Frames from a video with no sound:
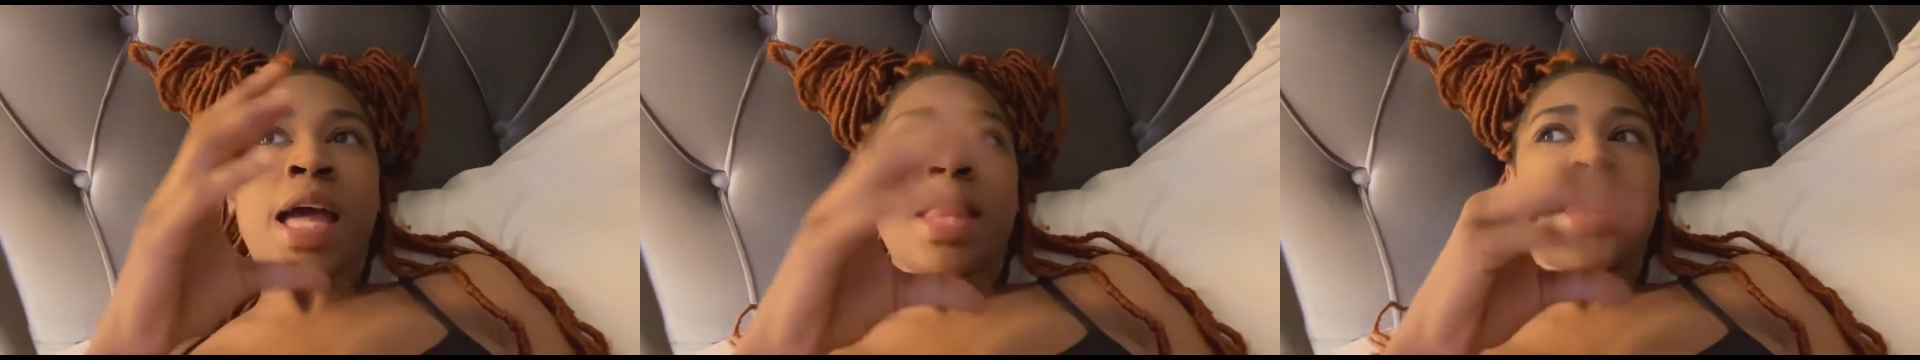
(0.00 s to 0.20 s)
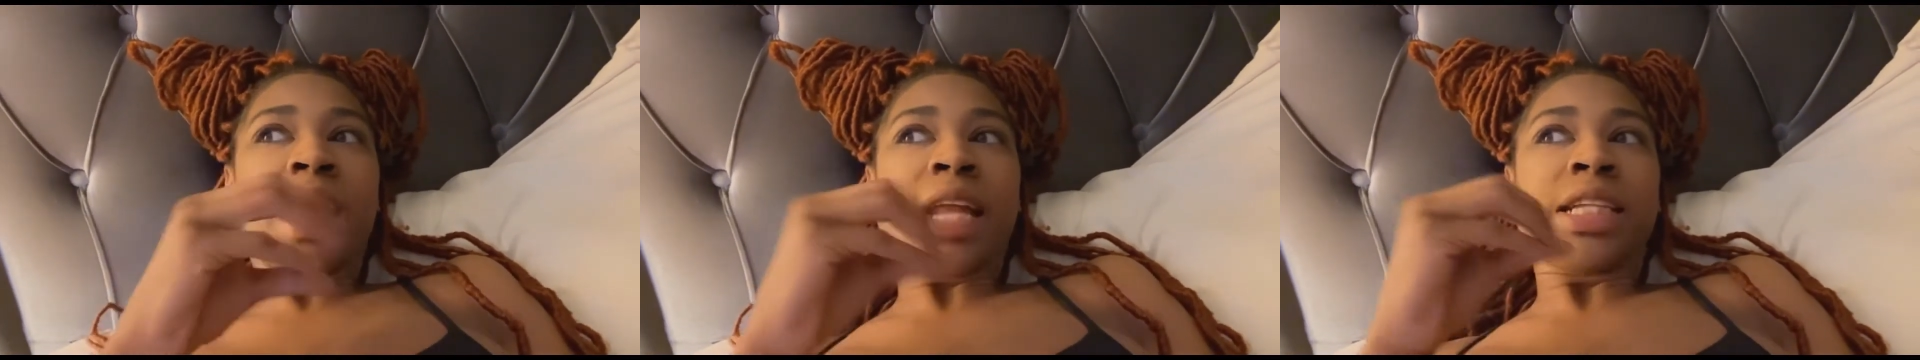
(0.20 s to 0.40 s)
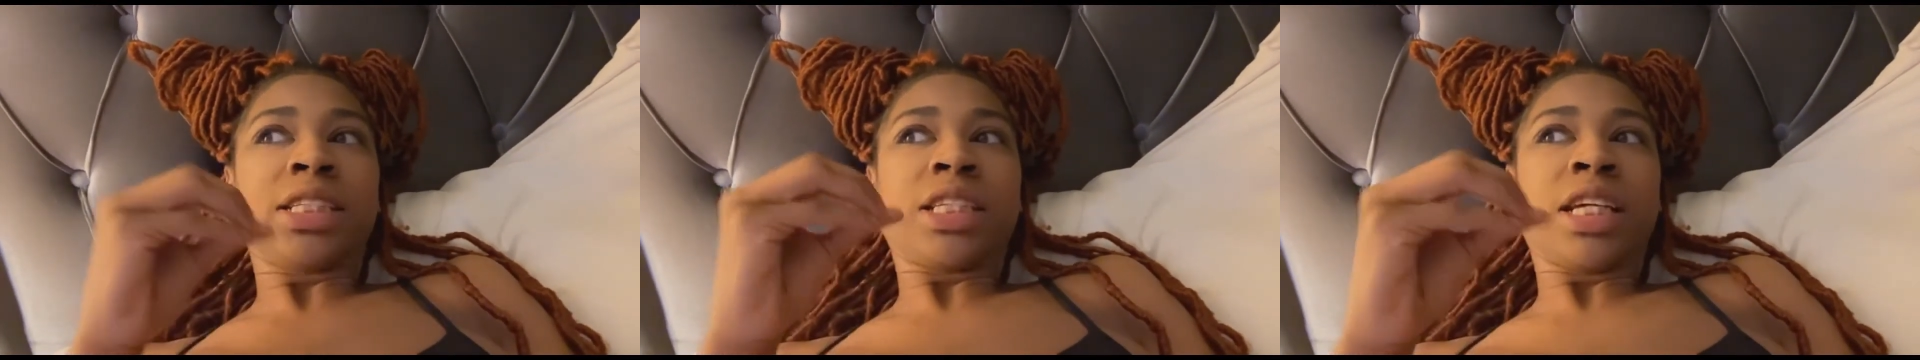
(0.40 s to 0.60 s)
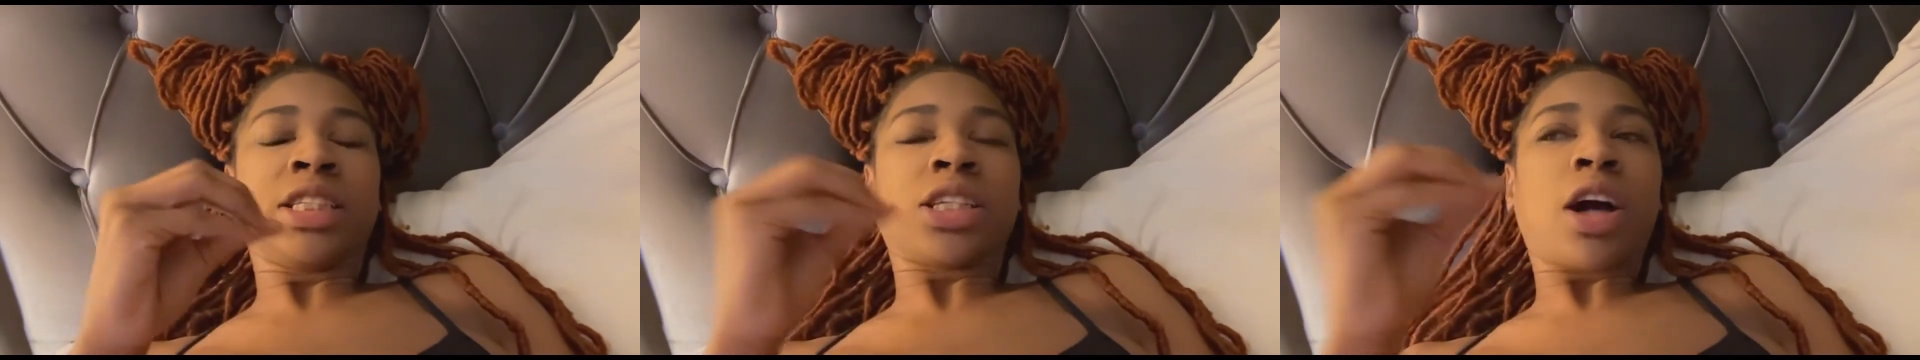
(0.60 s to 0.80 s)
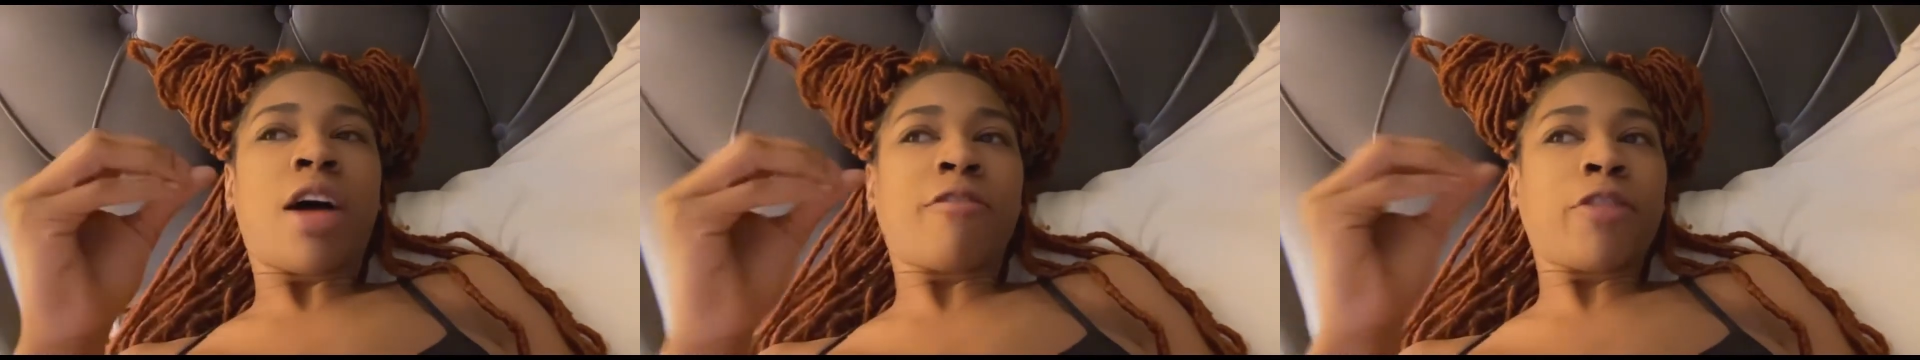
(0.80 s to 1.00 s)
That is, it's
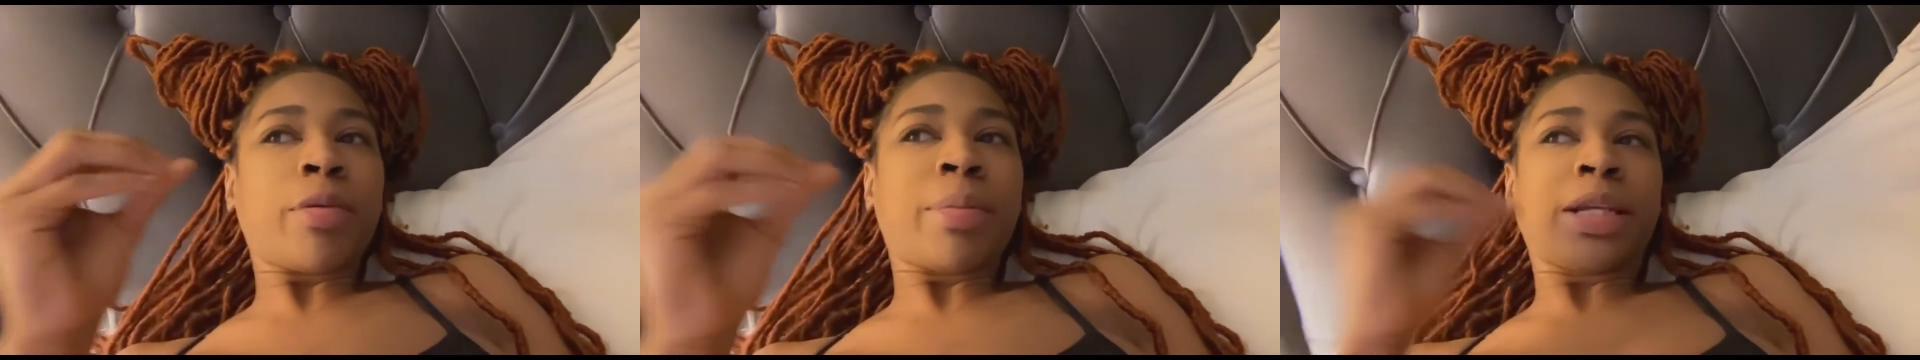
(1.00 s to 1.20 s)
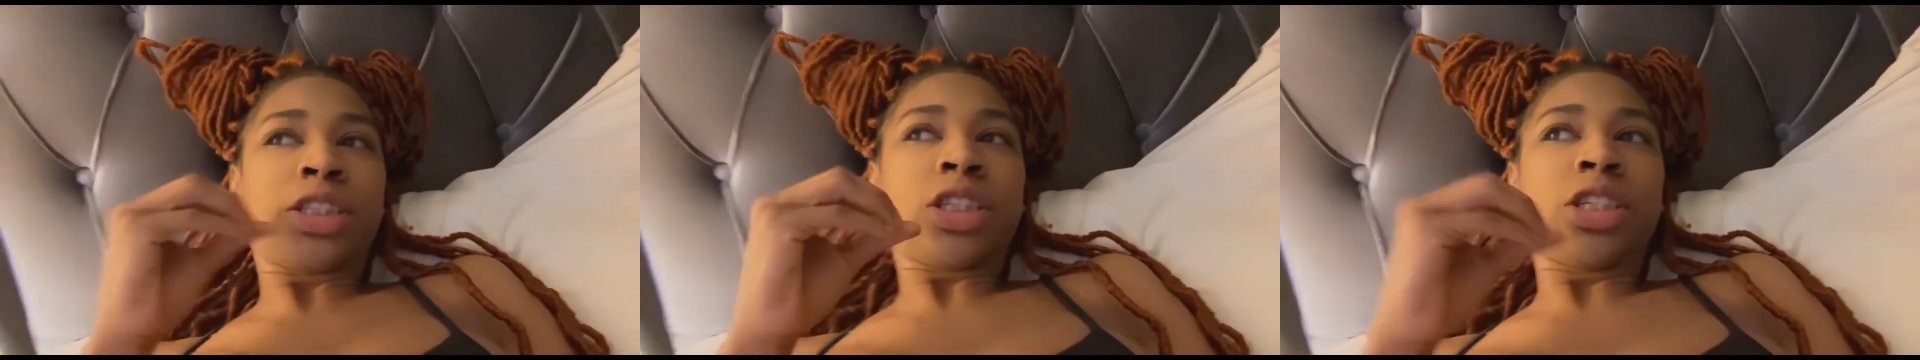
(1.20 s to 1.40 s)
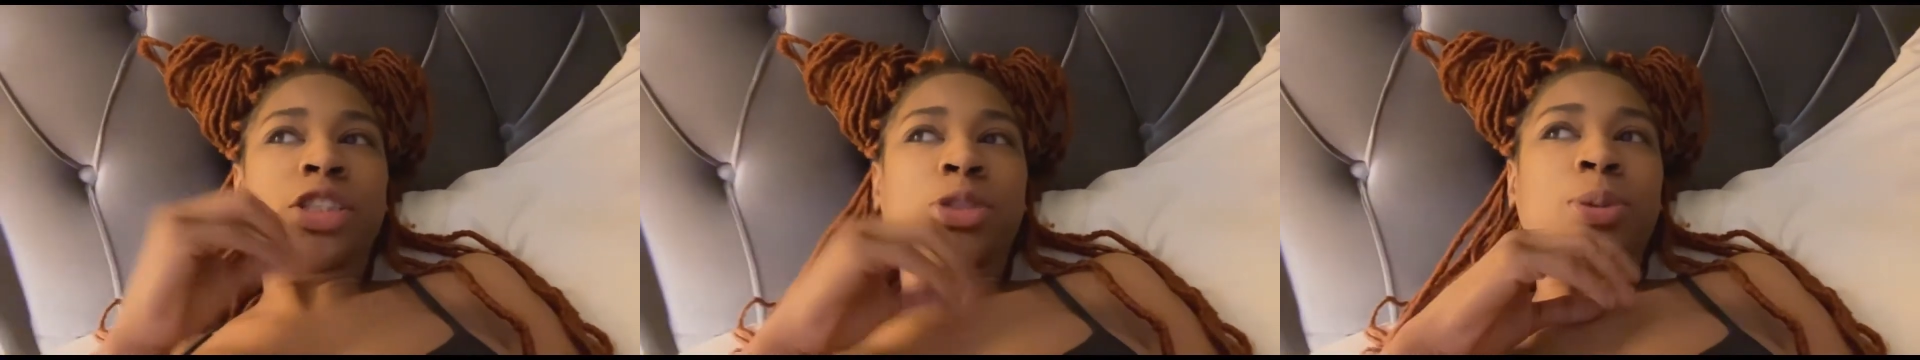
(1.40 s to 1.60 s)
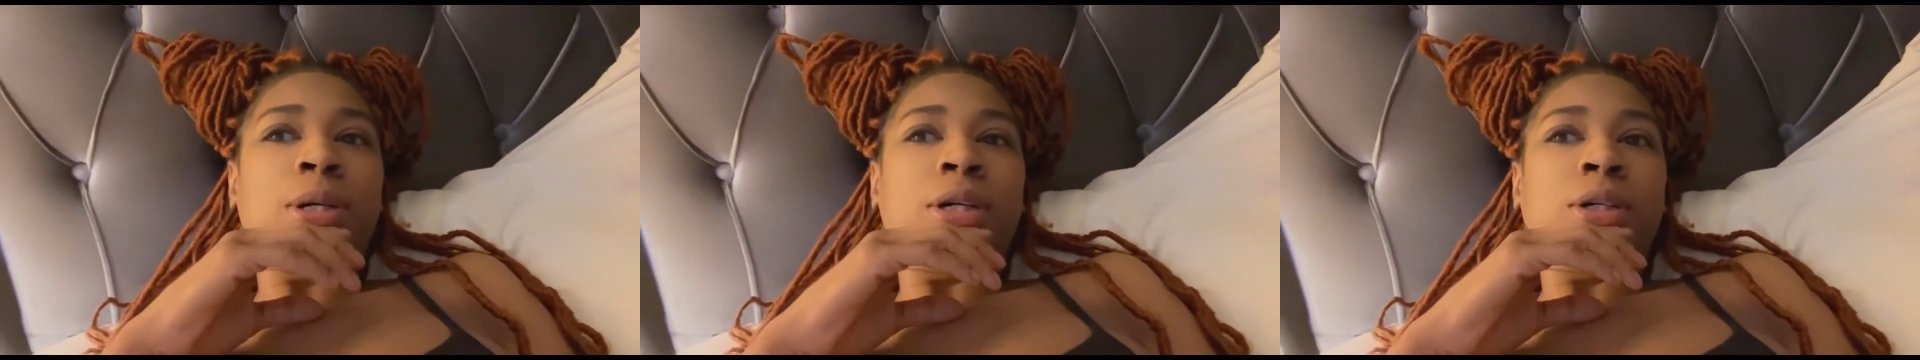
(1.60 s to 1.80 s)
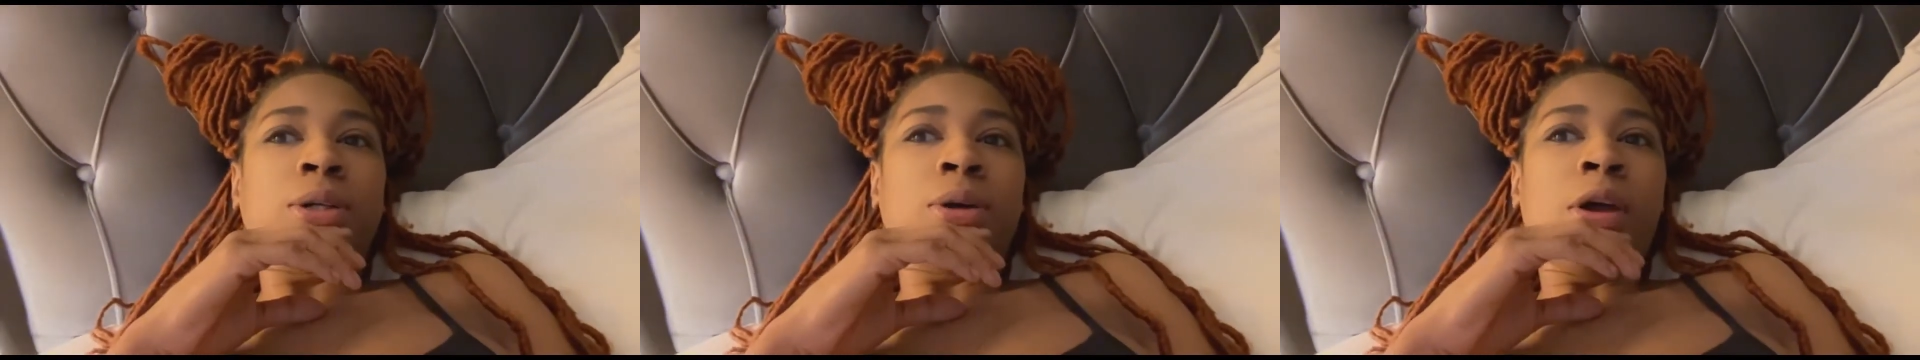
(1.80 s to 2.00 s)
confirmation as
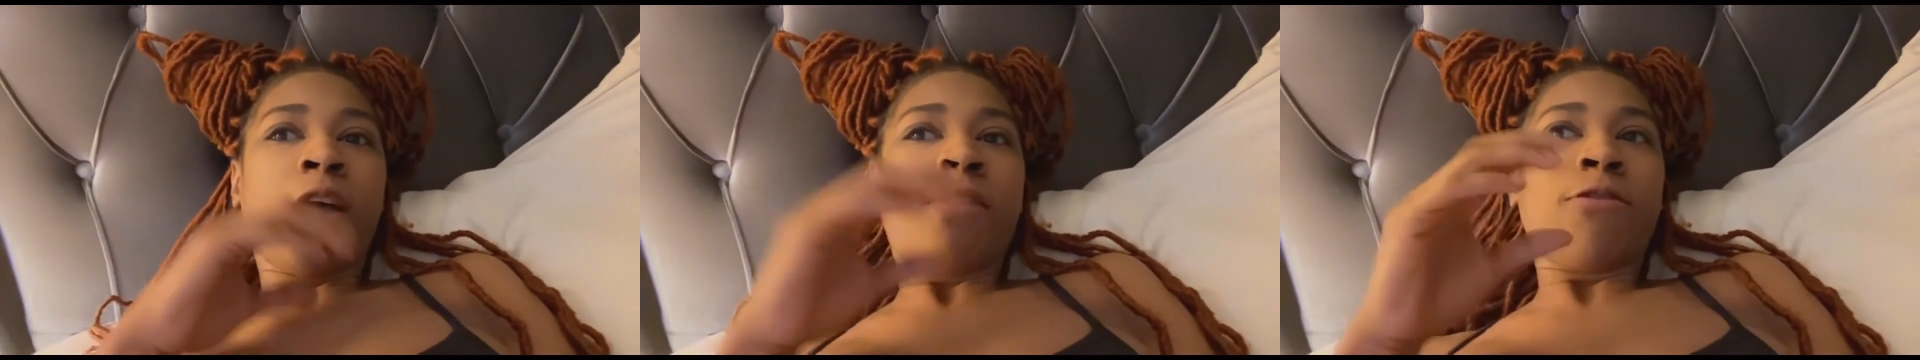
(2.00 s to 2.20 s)
well.